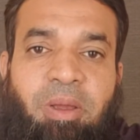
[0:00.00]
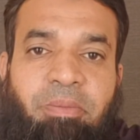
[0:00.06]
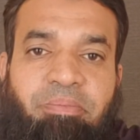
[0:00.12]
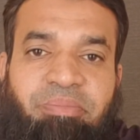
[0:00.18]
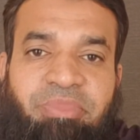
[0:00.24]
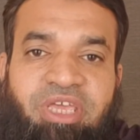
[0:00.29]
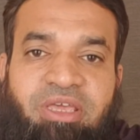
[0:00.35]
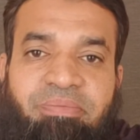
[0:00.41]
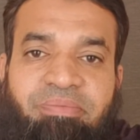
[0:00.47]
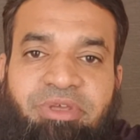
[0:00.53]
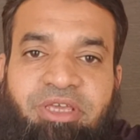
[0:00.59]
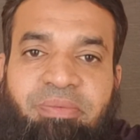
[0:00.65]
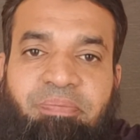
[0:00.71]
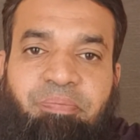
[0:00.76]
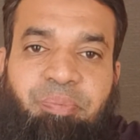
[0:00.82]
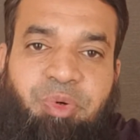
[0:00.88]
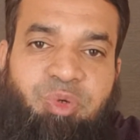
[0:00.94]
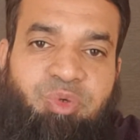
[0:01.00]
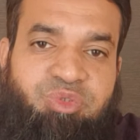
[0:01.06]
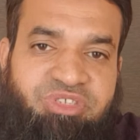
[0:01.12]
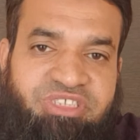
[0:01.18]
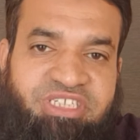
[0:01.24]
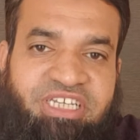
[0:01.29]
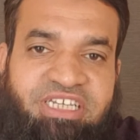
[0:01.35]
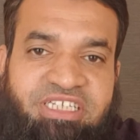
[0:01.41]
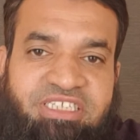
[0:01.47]
may be
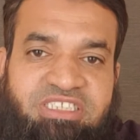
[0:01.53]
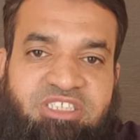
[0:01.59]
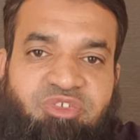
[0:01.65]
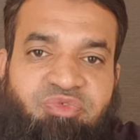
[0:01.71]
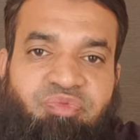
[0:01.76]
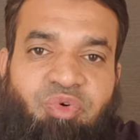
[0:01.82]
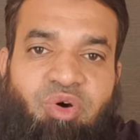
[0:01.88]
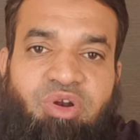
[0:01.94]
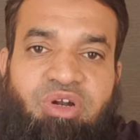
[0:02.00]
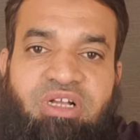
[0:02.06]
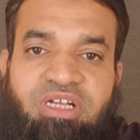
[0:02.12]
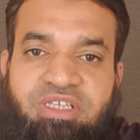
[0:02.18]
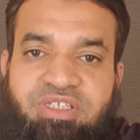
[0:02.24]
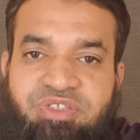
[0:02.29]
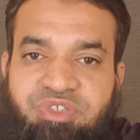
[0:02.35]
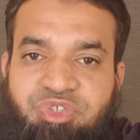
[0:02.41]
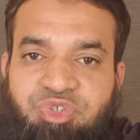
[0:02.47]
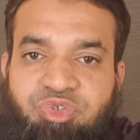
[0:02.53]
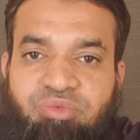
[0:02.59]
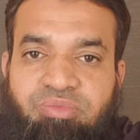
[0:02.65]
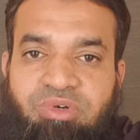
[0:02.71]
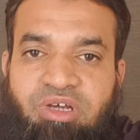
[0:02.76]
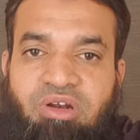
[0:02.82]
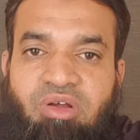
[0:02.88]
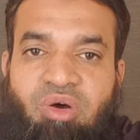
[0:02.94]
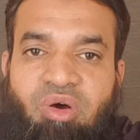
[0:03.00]
processed for
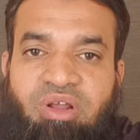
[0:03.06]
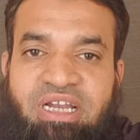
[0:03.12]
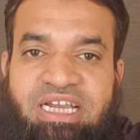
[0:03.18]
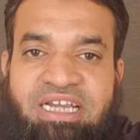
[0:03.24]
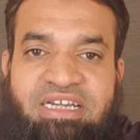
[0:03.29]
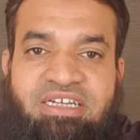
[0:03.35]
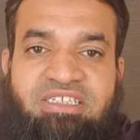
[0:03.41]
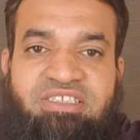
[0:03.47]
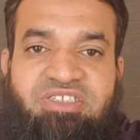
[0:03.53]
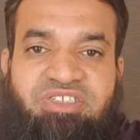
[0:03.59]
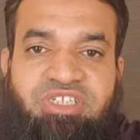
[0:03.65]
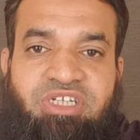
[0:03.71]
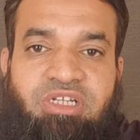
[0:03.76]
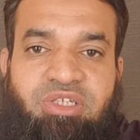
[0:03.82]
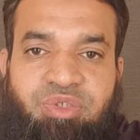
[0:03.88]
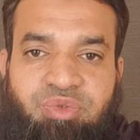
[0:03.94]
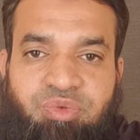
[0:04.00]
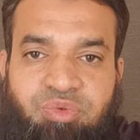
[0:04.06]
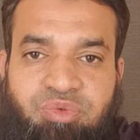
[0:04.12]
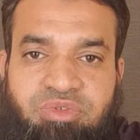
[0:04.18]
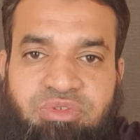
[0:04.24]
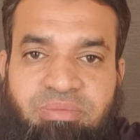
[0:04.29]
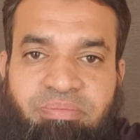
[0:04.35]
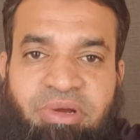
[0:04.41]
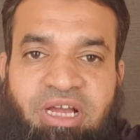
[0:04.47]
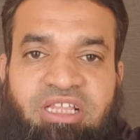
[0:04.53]
consumer or industrial use
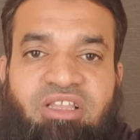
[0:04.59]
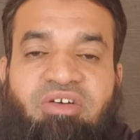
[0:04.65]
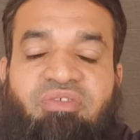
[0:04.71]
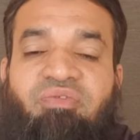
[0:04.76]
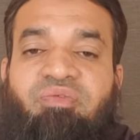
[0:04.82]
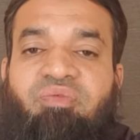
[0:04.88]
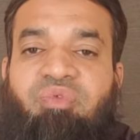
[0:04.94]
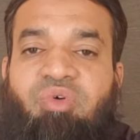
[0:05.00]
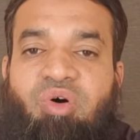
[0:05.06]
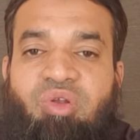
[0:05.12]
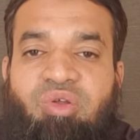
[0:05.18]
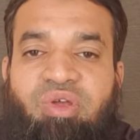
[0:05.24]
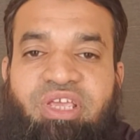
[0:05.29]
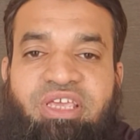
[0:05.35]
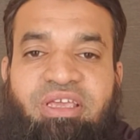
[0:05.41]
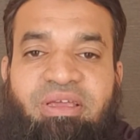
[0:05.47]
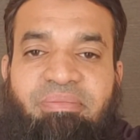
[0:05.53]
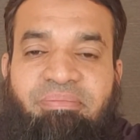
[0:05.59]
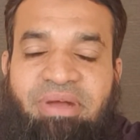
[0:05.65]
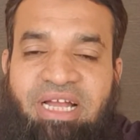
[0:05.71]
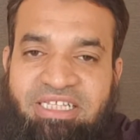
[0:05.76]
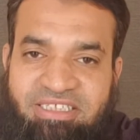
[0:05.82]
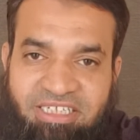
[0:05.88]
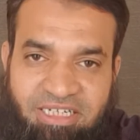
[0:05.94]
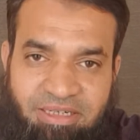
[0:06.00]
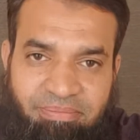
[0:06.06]
by the following
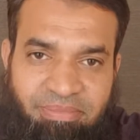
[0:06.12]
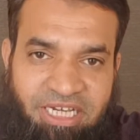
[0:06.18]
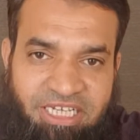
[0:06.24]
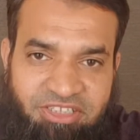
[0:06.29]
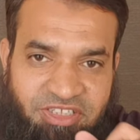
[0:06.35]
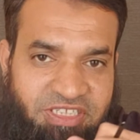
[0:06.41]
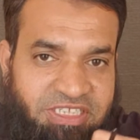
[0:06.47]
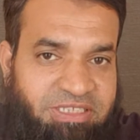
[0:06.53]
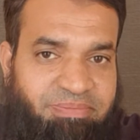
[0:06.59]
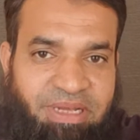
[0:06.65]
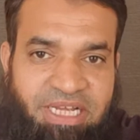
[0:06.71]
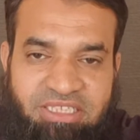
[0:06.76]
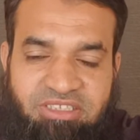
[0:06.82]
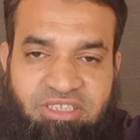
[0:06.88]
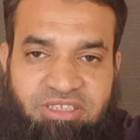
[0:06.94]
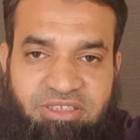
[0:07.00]
method, by this method.